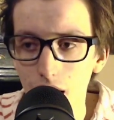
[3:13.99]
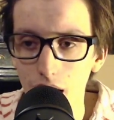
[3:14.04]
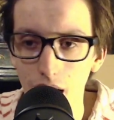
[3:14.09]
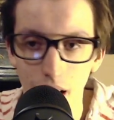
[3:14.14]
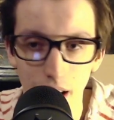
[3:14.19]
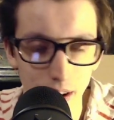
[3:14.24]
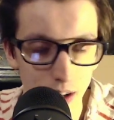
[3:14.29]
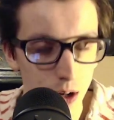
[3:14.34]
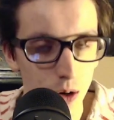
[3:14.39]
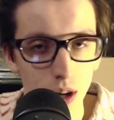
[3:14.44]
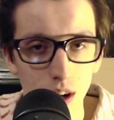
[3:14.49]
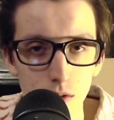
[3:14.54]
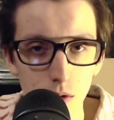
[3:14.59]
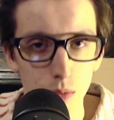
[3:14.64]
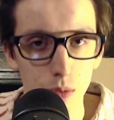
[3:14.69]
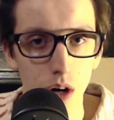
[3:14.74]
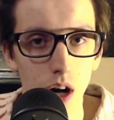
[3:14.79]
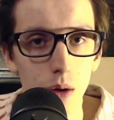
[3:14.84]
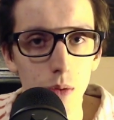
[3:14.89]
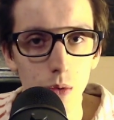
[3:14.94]
I don't have a
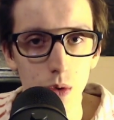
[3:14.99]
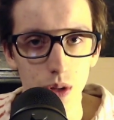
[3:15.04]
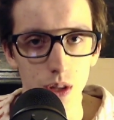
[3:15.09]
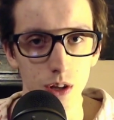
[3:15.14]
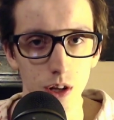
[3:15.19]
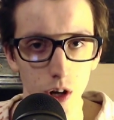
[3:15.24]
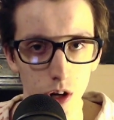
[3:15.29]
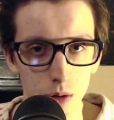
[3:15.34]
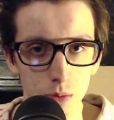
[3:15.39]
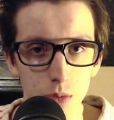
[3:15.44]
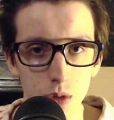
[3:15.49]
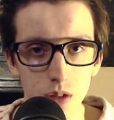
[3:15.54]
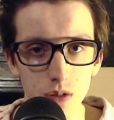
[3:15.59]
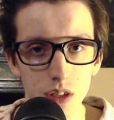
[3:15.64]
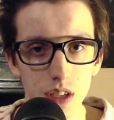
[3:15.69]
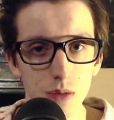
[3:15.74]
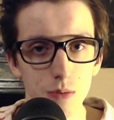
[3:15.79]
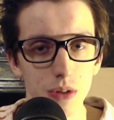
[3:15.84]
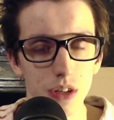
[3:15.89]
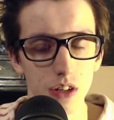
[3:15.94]
problem with long
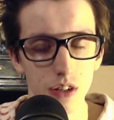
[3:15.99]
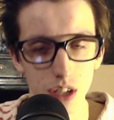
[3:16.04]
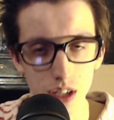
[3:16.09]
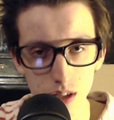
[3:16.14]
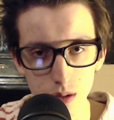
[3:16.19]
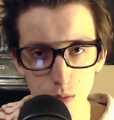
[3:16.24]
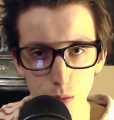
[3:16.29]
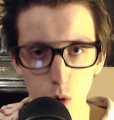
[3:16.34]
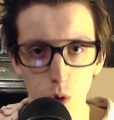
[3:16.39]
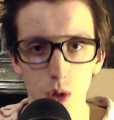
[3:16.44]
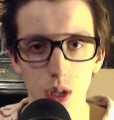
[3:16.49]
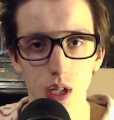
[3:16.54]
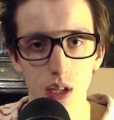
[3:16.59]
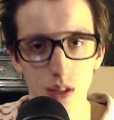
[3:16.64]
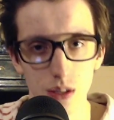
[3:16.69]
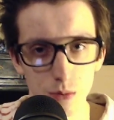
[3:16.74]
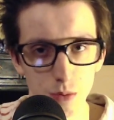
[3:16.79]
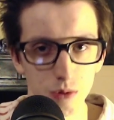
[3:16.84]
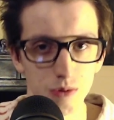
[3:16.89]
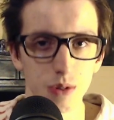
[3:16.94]
movies, but there is a point in
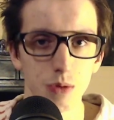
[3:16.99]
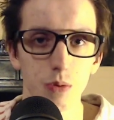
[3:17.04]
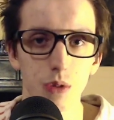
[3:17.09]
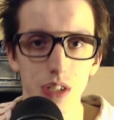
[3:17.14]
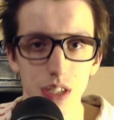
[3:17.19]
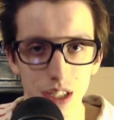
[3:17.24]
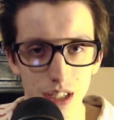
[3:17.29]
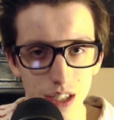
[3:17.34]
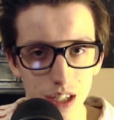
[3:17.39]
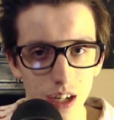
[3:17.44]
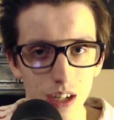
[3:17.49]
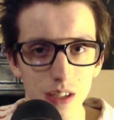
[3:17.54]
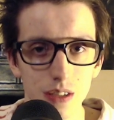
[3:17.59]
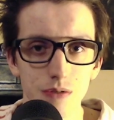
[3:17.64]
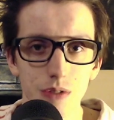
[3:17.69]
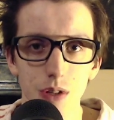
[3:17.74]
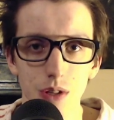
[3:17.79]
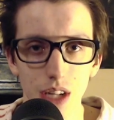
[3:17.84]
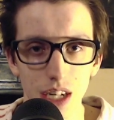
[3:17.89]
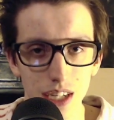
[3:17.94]
this movie where it does
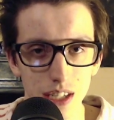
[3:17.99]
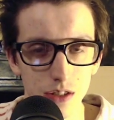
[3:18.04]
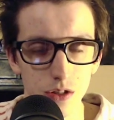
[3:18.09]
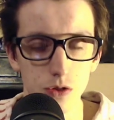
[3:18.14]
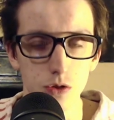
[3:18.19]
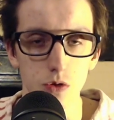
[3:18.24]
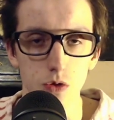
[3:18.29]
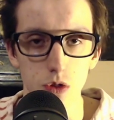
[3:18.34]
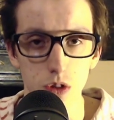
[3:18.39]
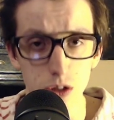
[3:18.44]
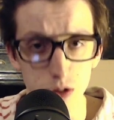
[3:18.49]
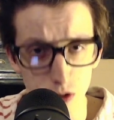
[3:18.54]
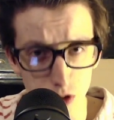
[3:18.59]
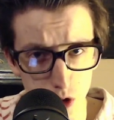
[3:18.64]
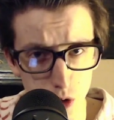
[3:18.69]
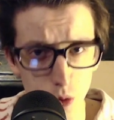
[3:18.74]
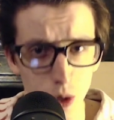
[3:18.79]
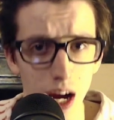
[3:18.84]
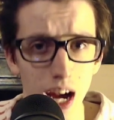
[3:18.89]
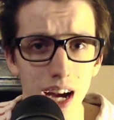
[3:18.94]
feel like it's
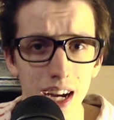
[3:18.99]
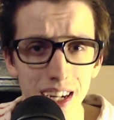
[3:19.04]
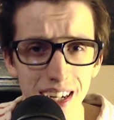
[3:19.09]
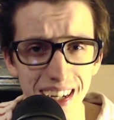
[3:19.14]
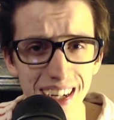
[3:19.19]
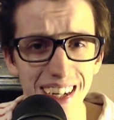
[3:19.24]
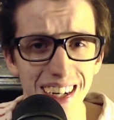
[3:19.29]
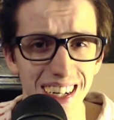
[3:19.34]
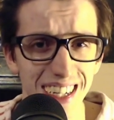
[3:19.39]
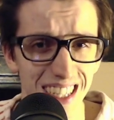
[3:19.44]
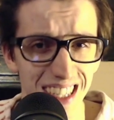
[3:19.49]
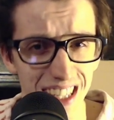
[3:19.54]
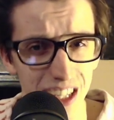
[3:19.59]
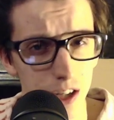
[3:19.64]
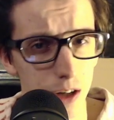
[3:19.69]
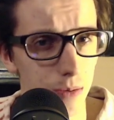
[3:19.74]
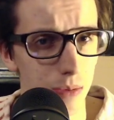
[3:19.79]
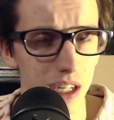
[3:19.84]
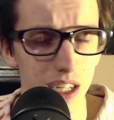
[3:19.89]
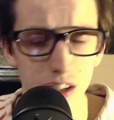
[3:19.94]
dragging a
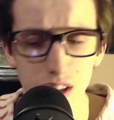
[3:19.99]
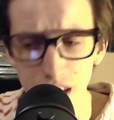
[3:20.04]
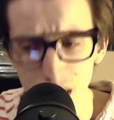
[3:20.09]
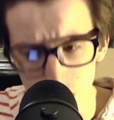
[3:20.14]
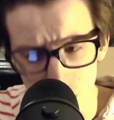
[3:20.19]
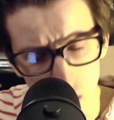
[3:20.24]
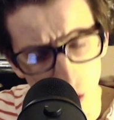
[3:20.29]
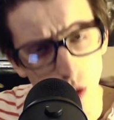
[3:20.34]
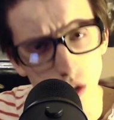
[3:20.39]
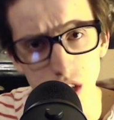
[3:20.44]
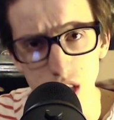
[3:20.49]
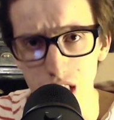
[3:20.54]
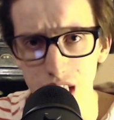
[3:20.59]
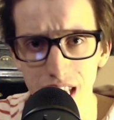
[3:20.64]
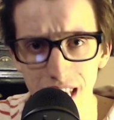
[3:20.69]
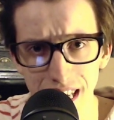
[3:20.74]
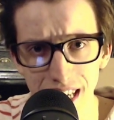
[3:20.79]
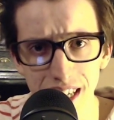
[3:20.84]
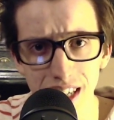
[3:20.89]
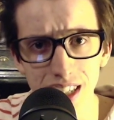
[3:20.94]
little bit there towards
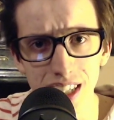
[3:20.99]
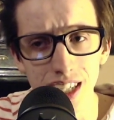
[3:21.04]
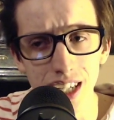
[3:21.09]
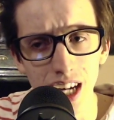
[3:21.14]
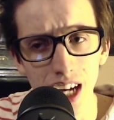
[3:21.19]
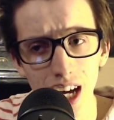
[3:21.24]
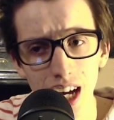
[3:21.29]
the end.